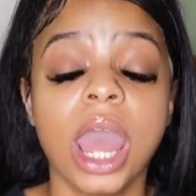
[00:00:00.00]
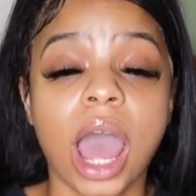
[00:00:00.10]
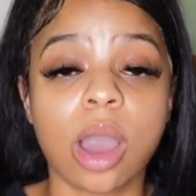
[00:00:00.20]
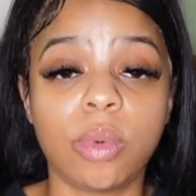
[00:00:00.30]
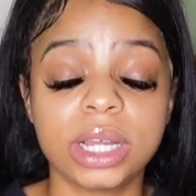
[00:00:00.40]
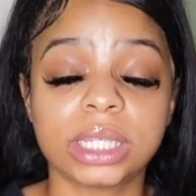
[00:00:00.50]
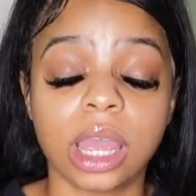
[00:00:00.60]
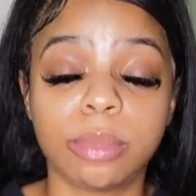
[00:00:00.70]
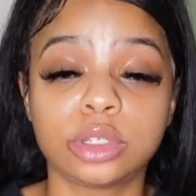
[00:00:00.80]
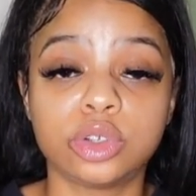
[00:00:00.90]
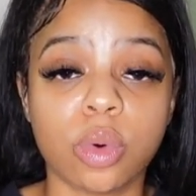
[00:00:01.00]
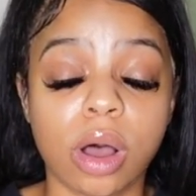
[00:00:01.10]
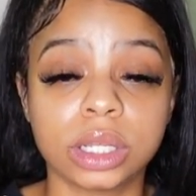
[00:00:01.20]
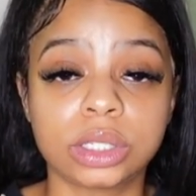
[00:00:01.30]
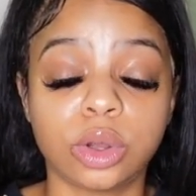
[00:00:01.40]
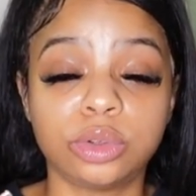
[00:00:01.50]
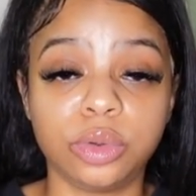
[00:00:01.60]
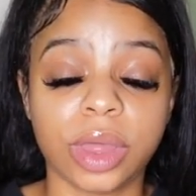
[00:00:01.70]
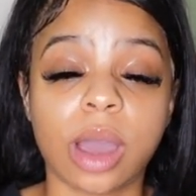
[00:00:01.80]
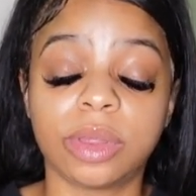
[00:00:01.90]
I was able to also
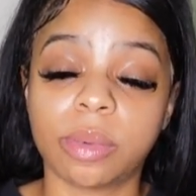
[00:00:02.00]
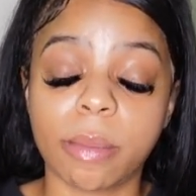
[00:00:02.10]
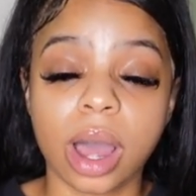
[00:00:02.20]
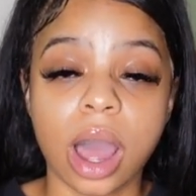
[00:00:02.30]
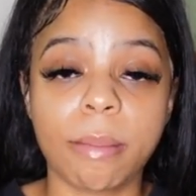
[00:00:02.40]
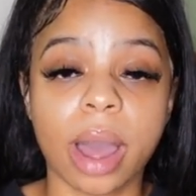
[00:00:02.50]
do that with my mom.